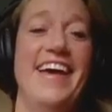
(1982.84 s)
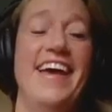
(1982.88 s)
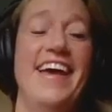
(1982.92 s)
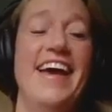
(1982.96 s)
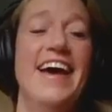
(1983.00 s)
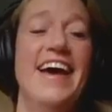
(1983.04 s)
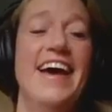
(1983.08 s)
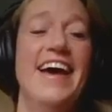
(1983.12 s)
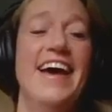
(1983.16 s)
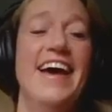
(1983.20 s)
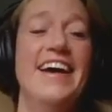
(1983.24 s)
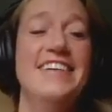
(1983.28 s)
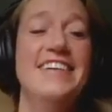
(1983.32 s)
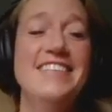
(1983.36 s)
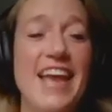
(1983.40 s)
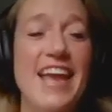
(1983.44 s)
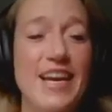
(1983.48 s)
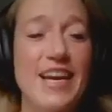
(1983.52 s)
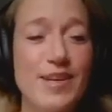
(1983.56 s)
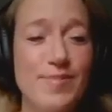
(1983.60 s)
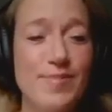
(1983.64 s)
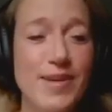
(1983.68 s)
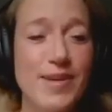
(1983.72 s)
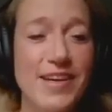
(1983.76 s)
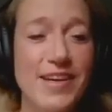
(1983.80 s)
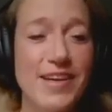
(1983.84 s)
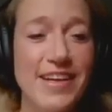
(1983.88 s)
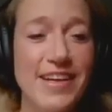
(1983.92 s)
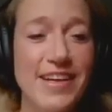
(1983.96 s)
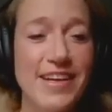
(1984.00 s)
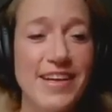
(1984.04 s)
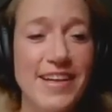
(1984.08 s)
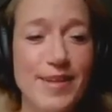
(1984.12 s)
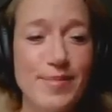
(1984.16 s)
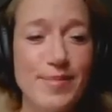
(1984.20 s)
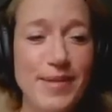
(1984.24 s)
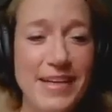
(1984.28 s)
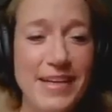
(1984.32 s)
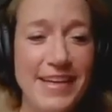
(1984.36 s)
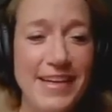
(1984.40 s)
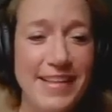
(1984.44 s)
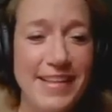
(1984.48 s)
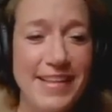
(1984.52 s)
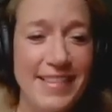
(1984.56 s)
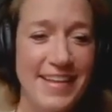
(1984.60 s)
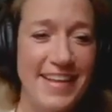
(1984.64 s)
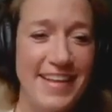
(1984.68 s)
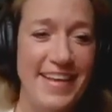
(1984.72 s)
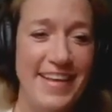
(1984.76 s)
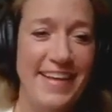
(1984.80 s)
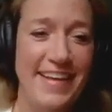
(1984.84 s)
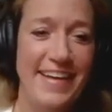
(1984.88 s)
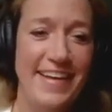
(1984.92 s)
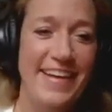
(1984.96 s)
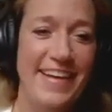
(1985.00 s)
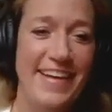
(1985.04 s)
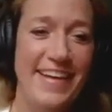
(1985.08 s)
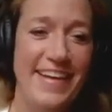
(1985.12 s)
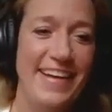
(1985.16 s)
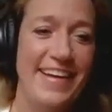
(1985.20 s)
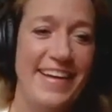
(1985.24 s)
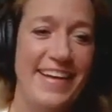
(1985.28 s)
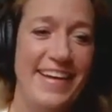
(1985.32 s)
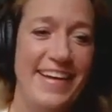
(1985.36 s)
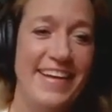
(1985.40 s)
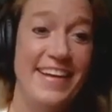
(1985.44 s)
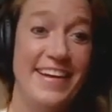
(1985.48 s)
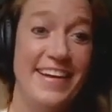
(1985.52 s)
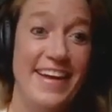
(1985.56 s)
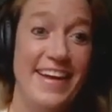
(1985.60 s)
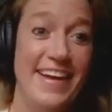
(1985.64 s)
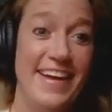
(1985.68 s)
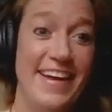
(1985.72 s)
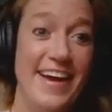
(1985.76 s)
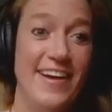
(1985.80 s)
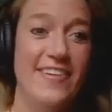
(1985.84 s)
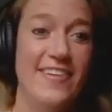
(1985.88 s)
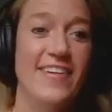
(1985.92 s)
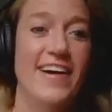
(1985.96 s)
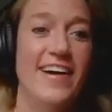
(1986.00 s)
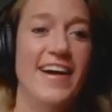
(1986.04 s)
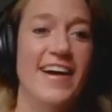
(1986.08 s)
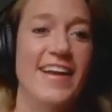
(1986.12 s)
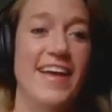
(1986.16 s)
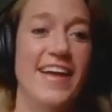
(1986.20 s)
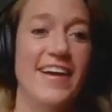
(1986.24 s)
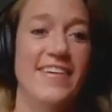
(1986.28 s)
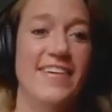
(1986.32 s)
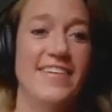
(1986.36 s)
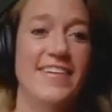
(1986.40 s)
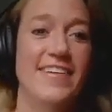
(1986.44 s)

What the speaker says: Attainable being the key, I don't.